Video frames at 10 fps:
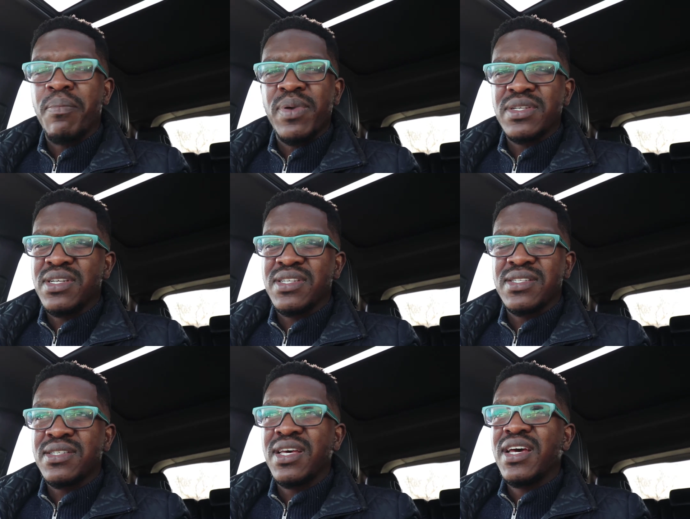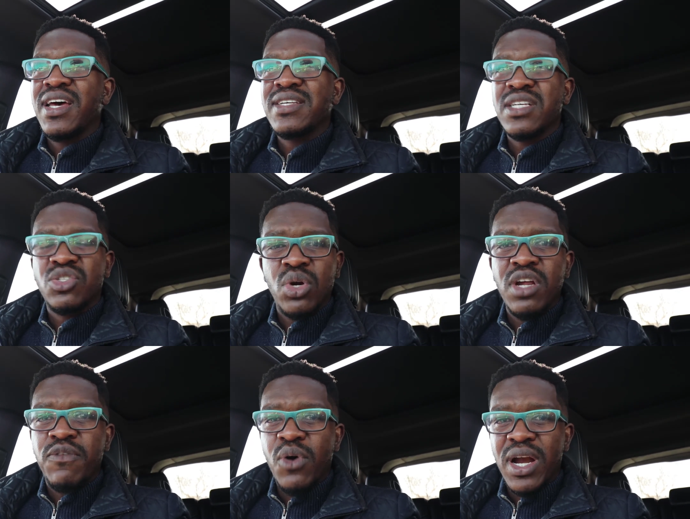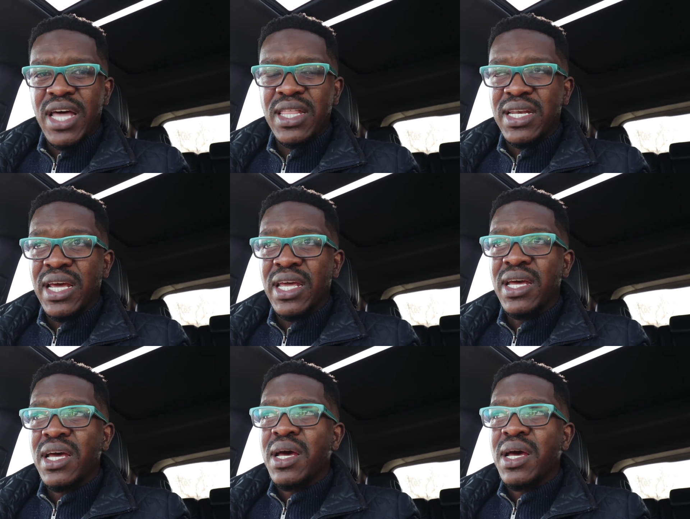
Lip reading: business is a story for another day,